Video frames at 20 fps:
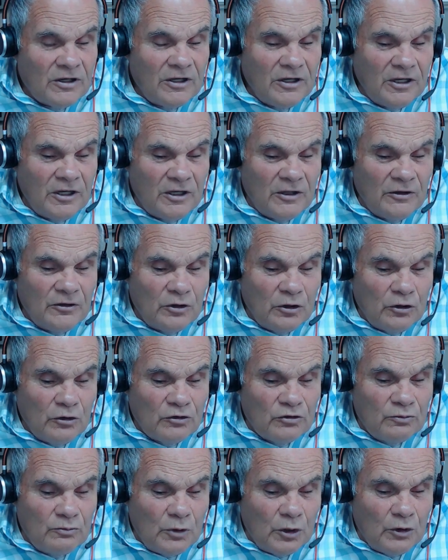and
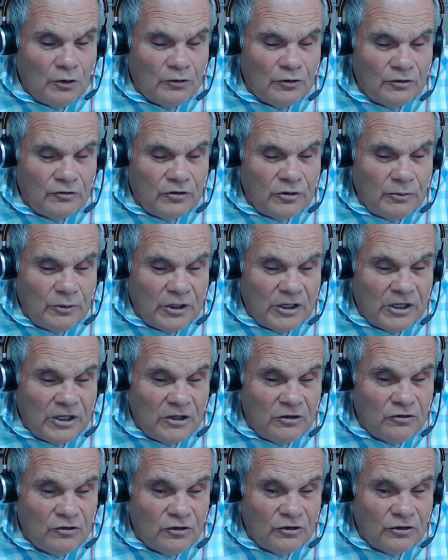those modes of
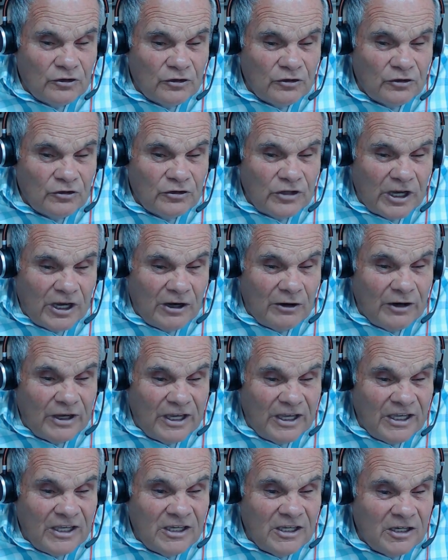communication, such as how
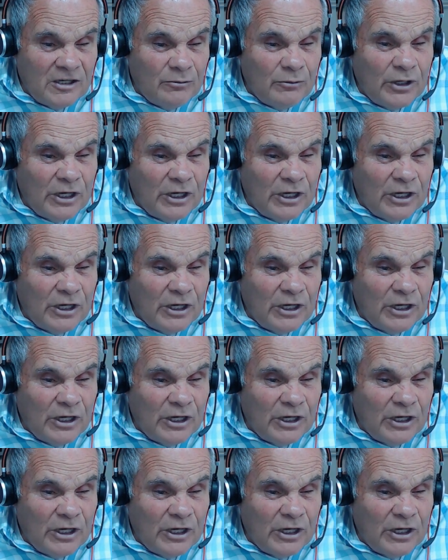AM,